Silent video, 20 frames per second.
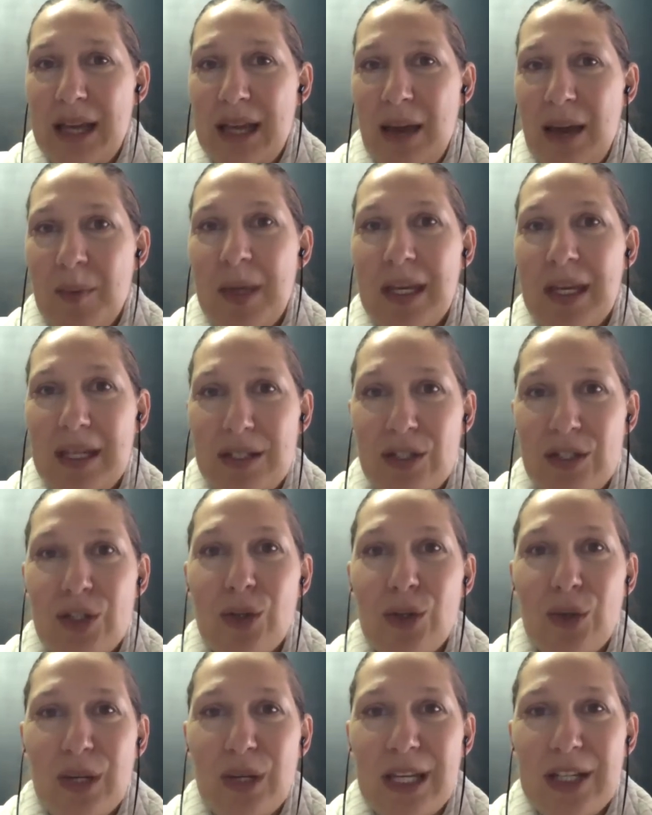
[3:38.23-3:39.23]
coming into
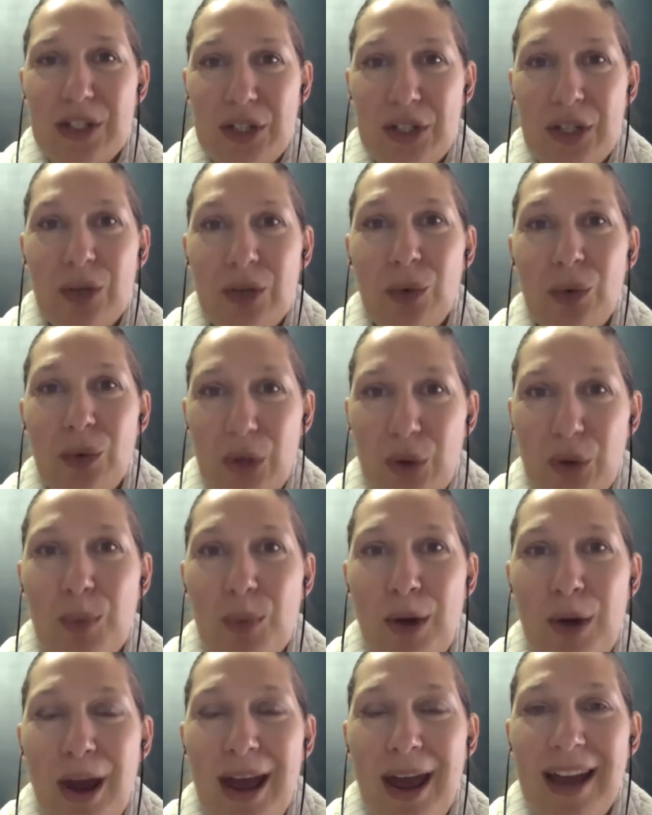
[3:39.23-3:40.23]
your kitchen or your
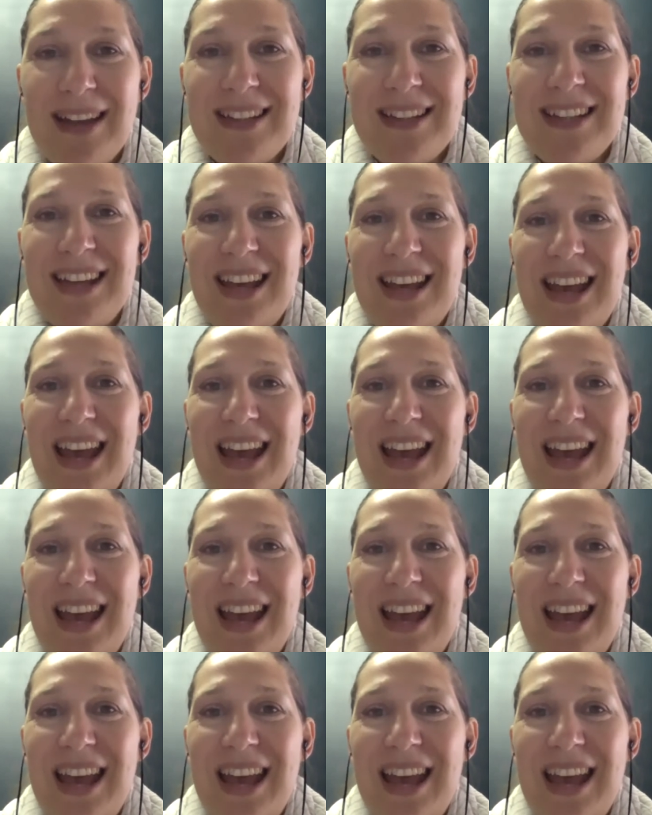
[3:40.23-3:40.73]
brand